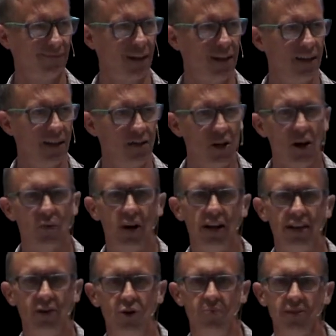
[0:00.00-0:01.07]
You know that
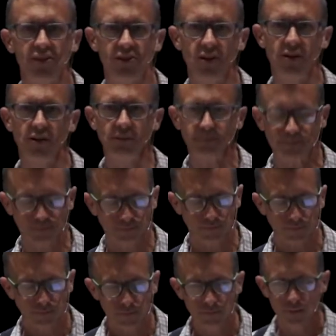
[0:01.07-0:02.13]
Randy Newman song?
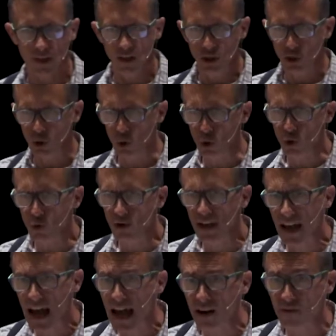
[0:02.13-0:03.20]
You
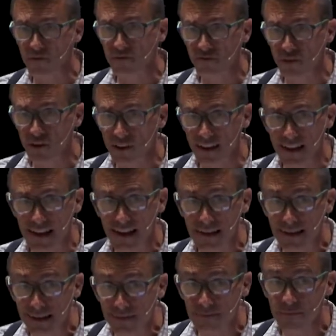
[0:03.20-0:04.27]
got a
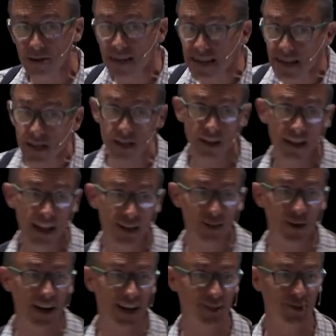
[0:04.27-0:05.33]
friend in me. That's
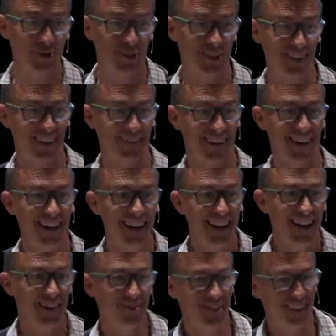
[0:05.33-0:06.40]
what Achish was singing, right?
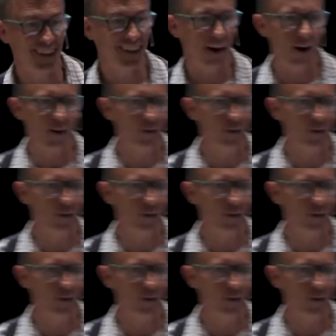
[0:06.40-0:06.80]
He was like, Oh,